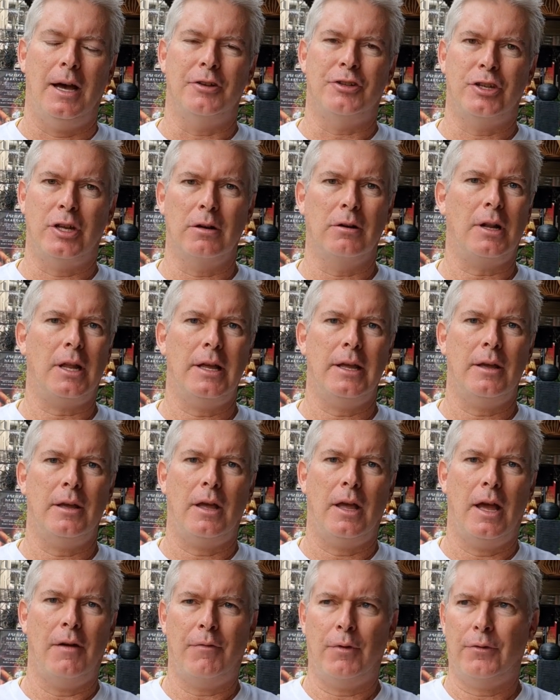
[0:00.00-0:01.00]
generally
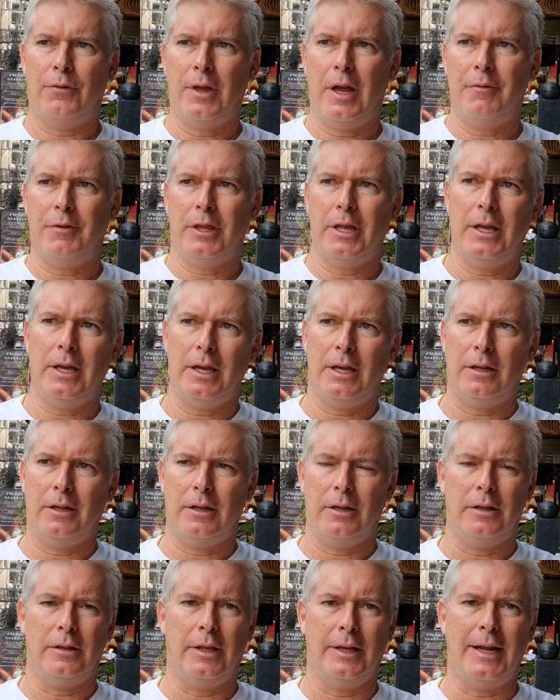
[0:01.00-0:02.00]
everything
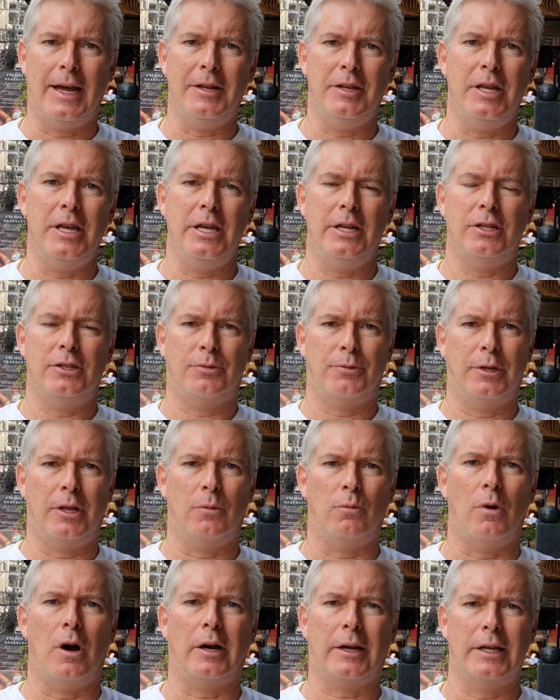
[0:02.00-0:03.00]
that I need is
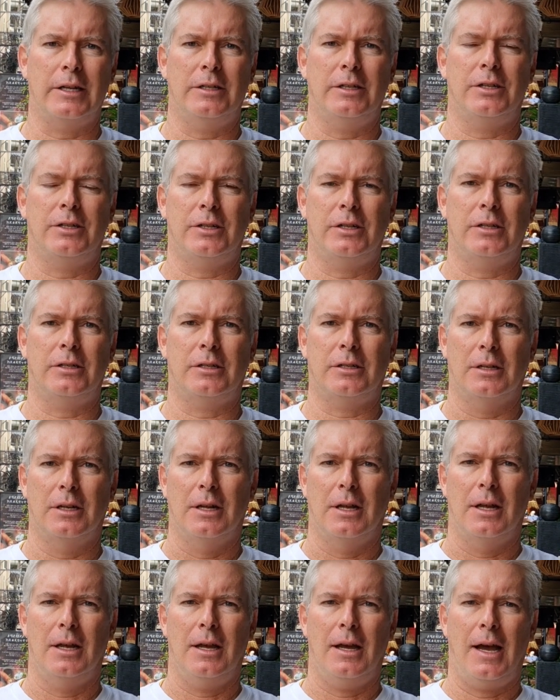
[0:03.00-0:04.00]
within walking distance.
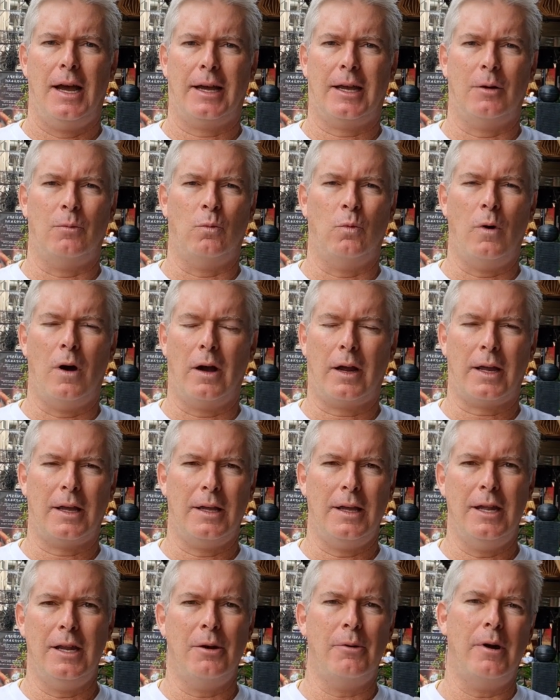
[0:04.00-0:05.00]
I can walk
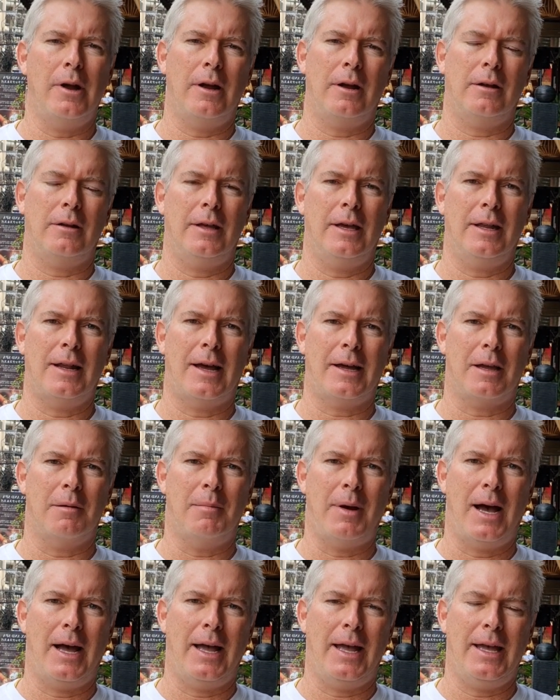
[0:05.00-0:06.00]
anywhere and I
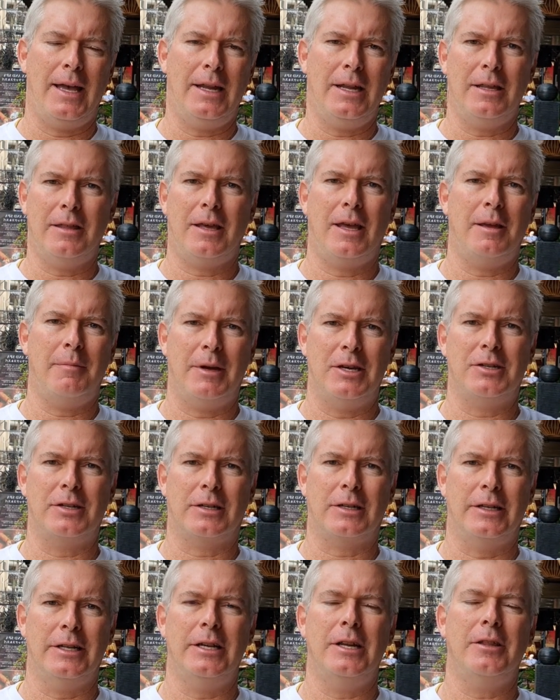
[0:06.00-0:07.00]
can buy anything,
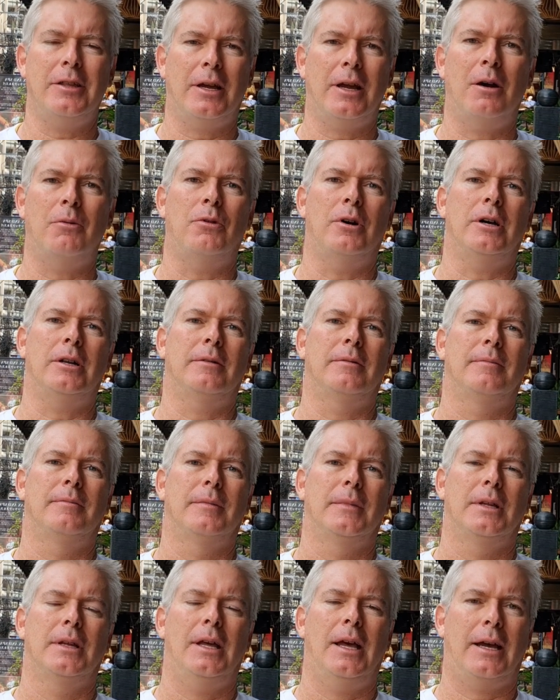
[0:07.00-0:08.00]
basically anything I want.
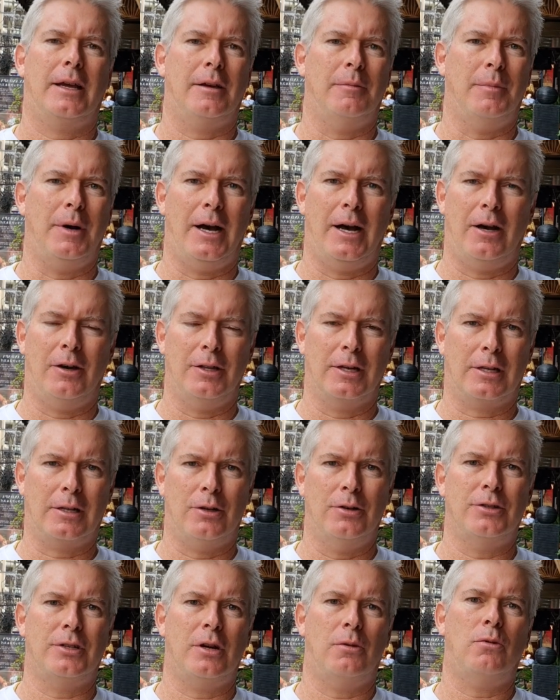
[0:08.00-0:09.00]
I can buy all the
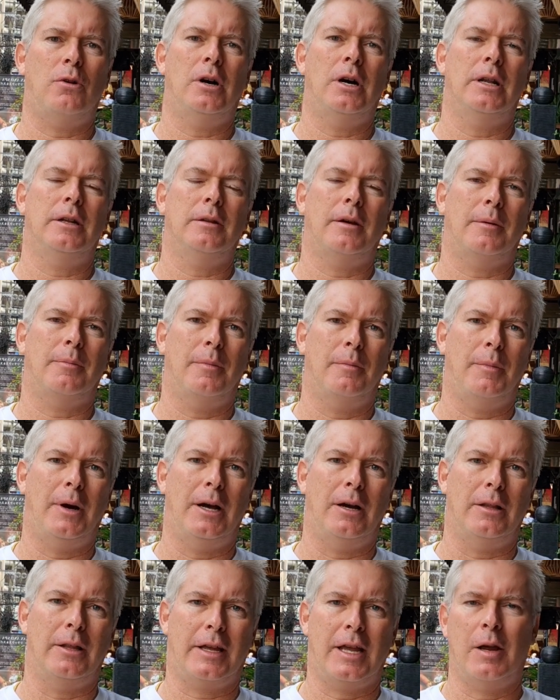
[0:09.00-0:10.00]
clothes I want, I
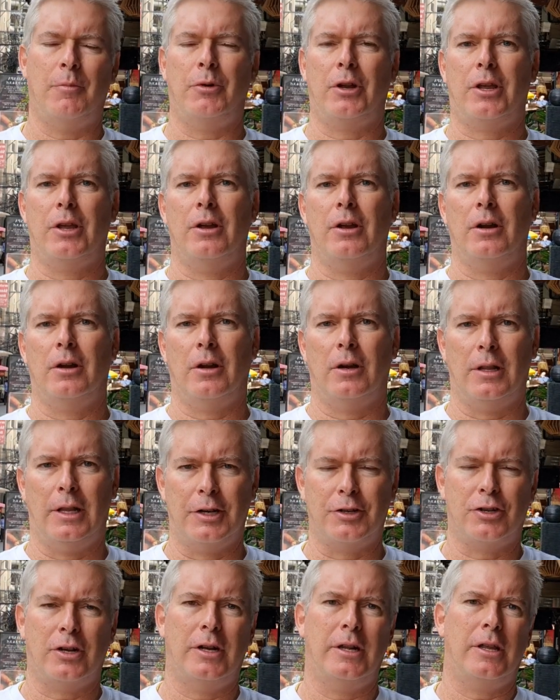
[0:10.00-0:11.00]
buy all the camera gear, all
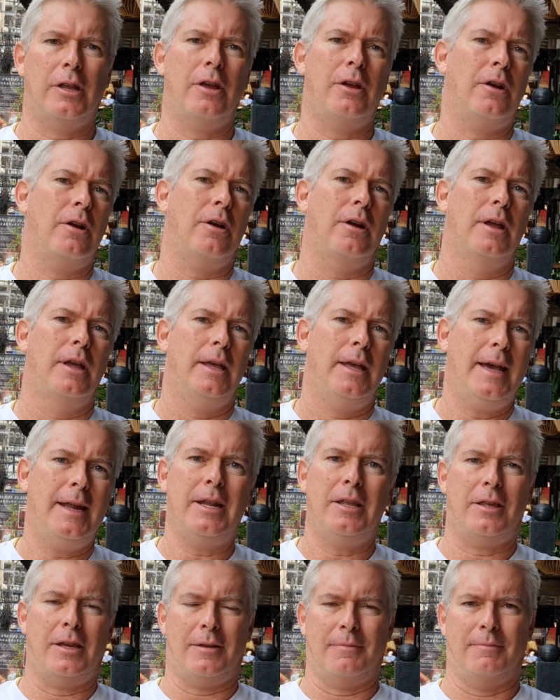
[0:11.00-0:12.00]
electronic gear,
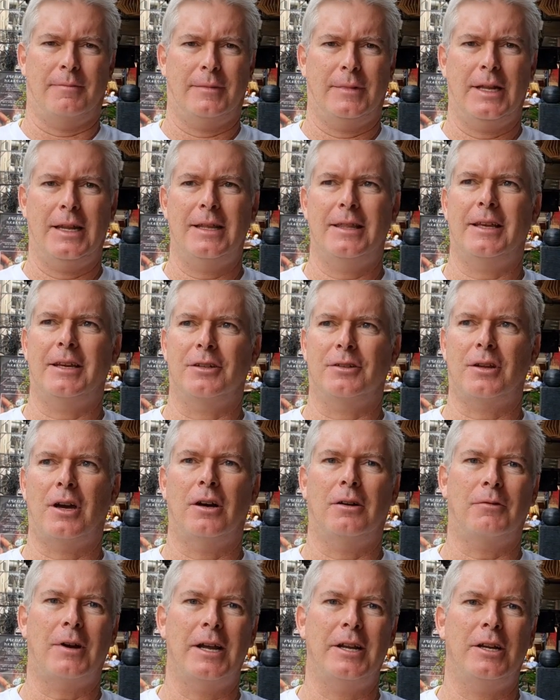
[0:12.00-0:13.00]
anything. Anything is
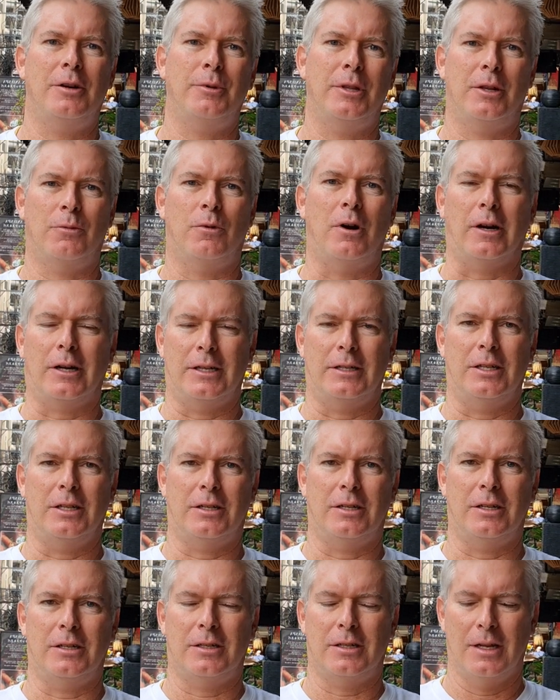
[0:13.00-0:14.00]
all right here within walking
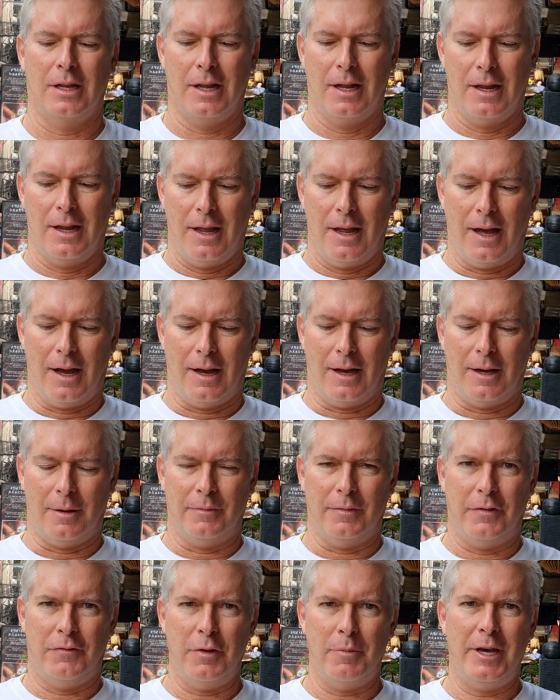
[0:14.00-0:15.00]
distance.
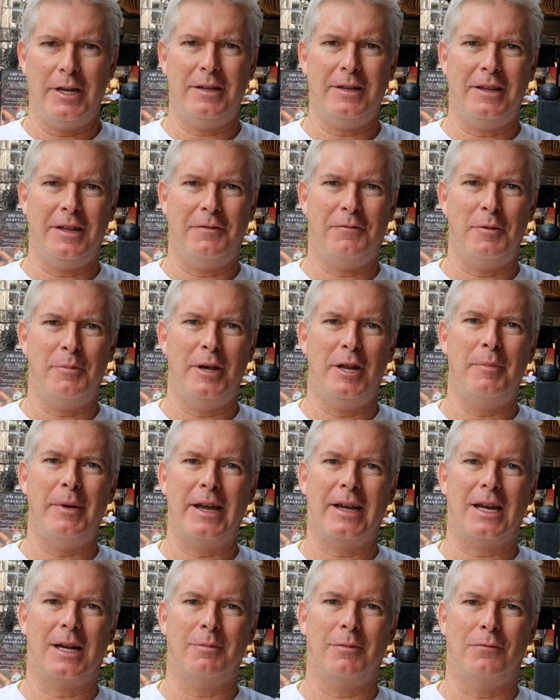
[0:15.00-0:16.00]
If you've been to
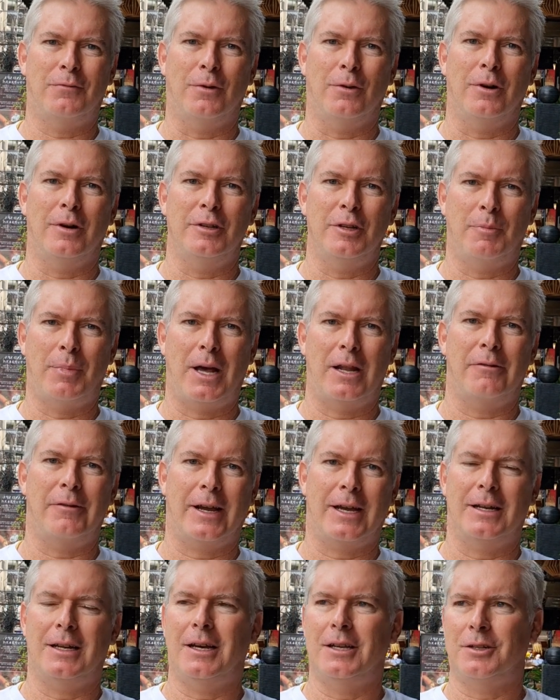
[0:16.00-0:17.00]
Bangkok before, you probably
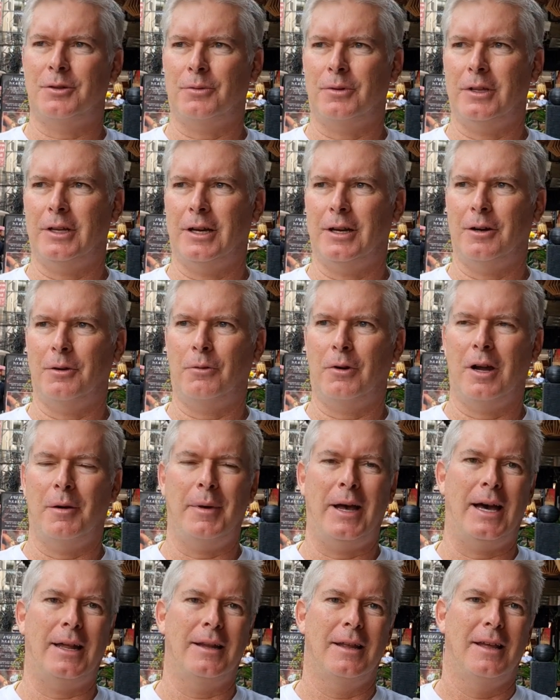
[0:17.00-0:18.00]
recognize where
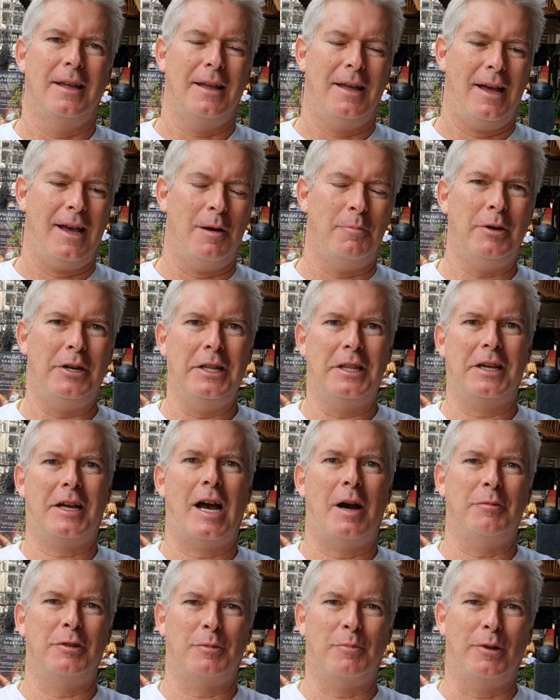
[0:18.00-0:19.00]
I'm at. Put in the
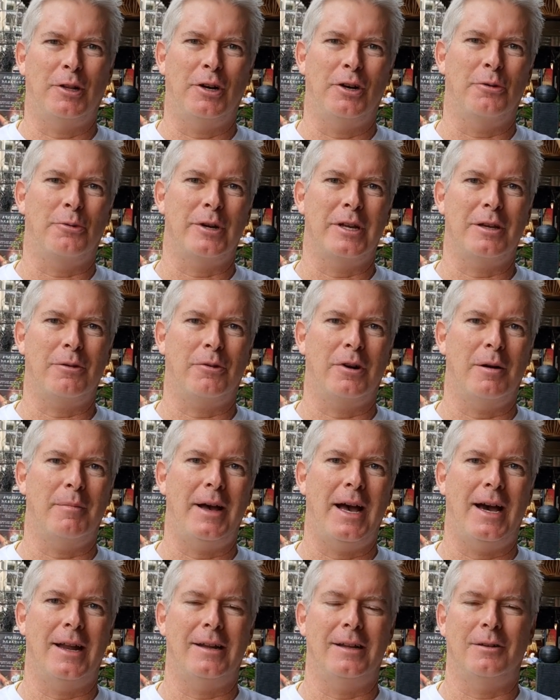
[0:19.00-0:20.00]
comments below where
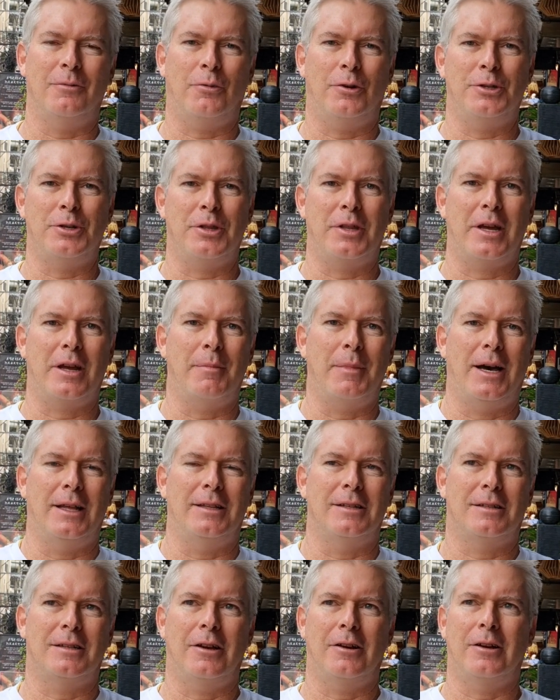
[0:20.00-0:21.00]
I'm at and what you think
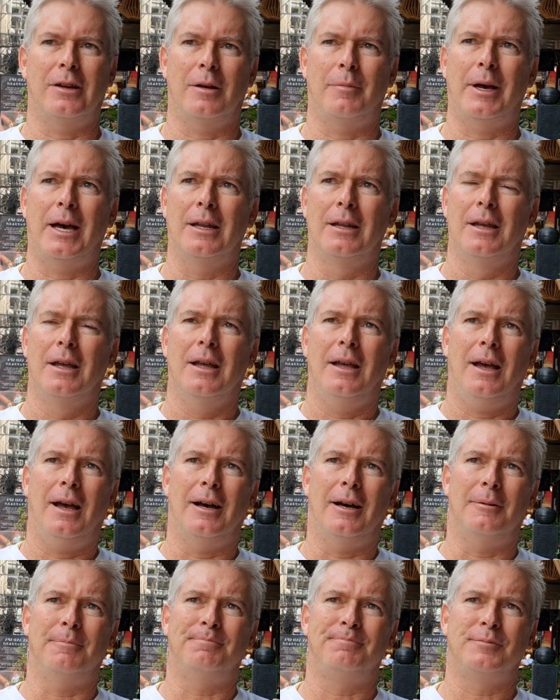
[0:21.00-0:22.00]
about this area I'm
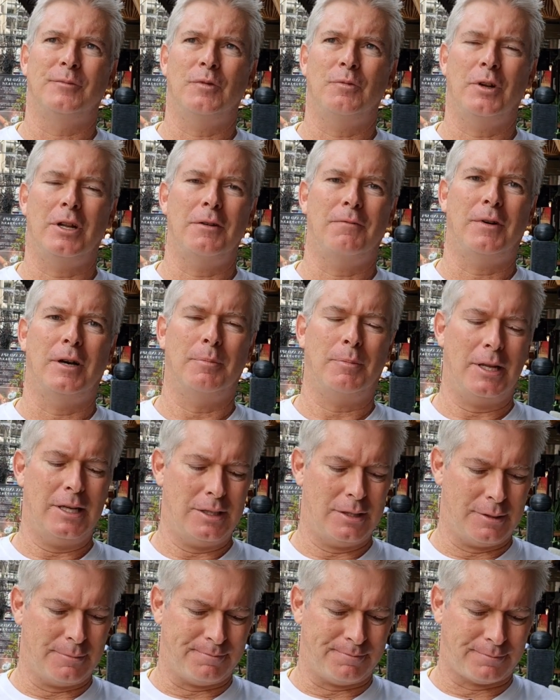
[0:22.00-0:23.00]
at. Really fun
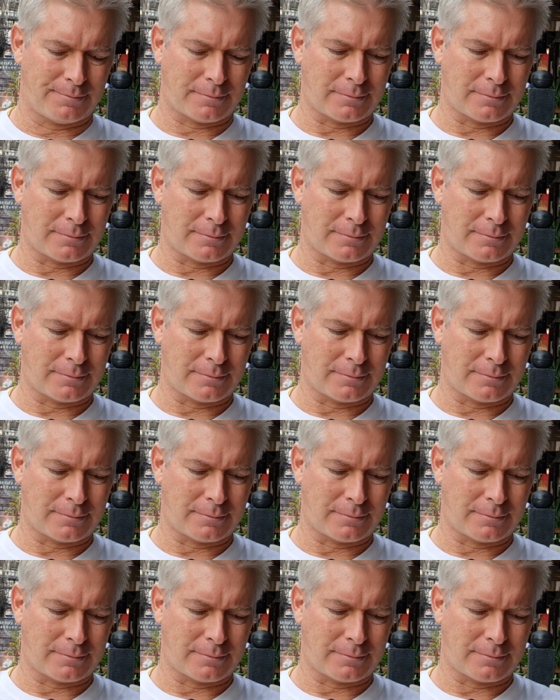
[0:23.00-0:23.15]
place.